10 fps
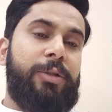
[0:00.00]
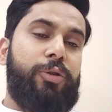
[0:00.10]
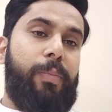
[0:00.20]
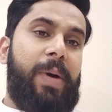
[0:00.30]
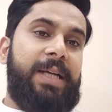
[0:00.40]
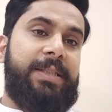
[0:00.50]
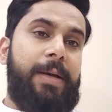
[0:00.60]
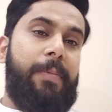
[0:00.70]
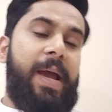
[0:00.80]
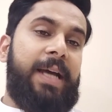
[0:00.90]
So
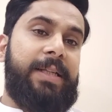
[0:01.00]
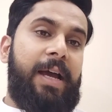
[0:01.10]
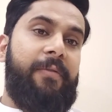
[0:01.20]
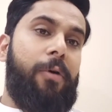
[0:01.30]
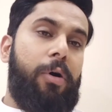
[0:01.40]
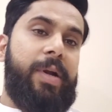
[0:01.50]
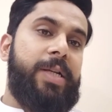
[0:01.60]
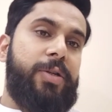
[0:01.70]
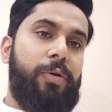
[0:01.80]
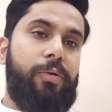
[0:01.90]
bicep, as I have
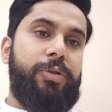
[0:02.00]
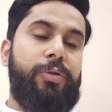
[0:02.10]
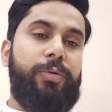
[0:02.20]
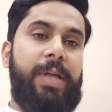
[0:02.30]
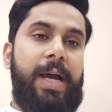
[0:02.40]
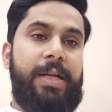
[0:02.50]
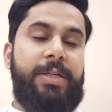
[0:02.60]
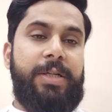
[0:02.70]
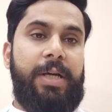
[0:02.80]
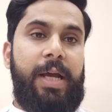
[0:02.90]
already told you,
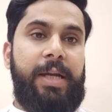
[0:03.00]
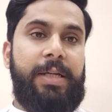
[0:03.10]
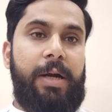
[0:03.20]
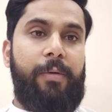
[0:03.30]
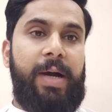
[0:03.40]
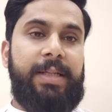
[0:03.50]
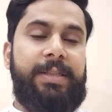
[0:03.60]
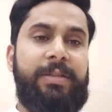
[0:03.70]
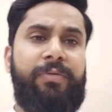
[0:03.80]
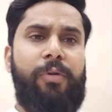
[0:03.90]
that it
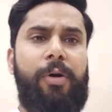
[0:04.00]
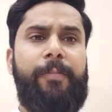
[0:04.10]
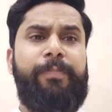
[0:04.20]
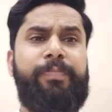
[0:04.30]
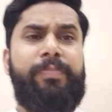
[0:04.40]
arises from